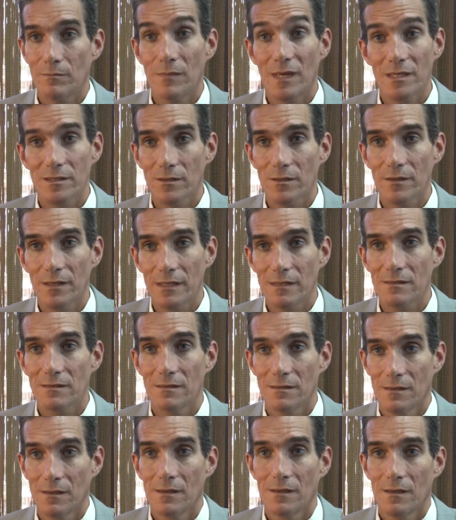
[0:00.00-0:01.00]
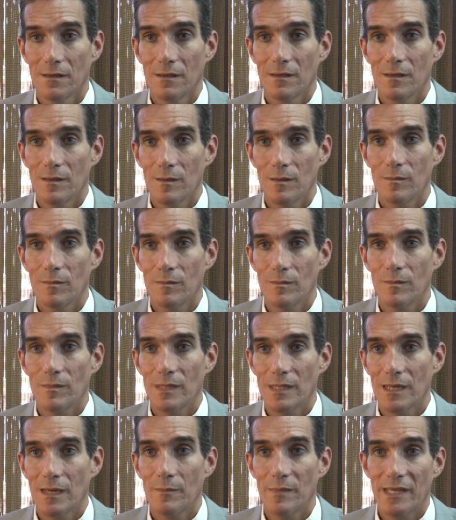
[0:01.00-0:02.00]
muscle that's
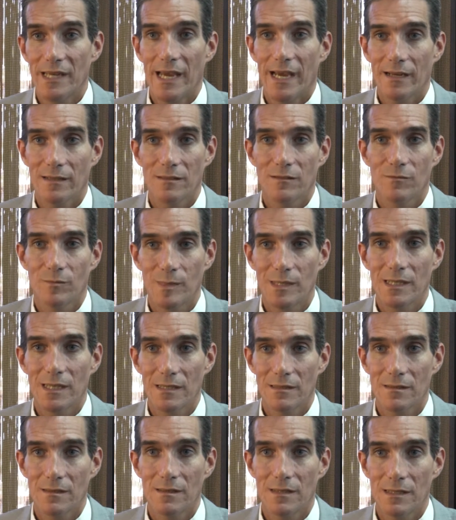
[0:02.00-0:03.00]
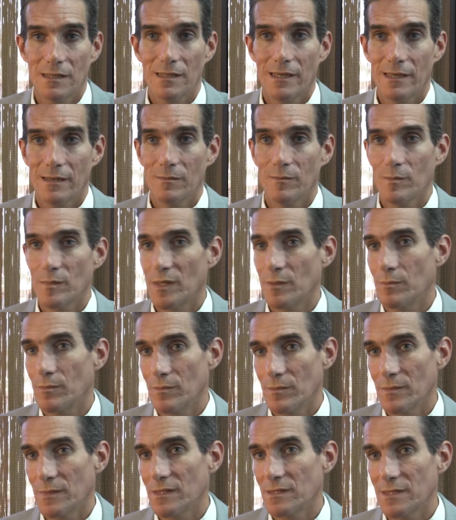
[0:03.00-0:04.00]
become inactive because of the
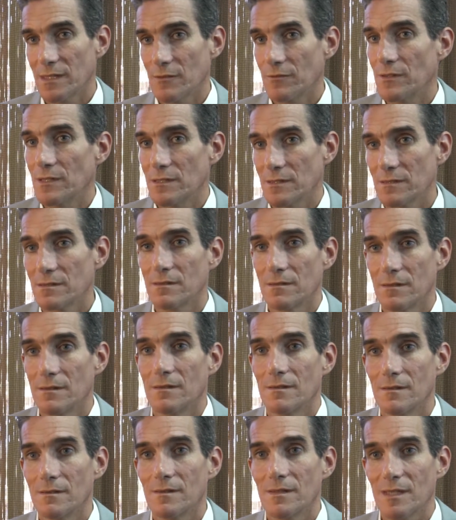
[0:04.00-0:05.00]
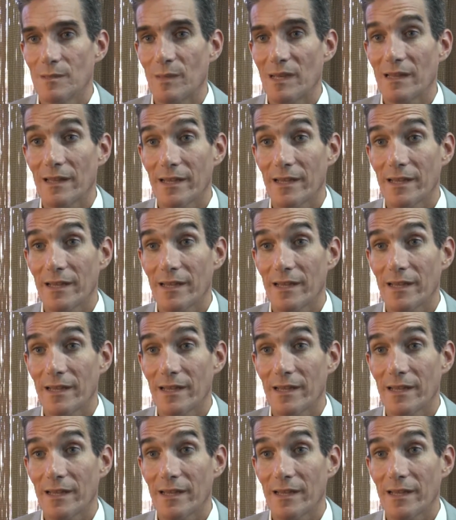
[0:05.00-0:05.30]
stiffness in my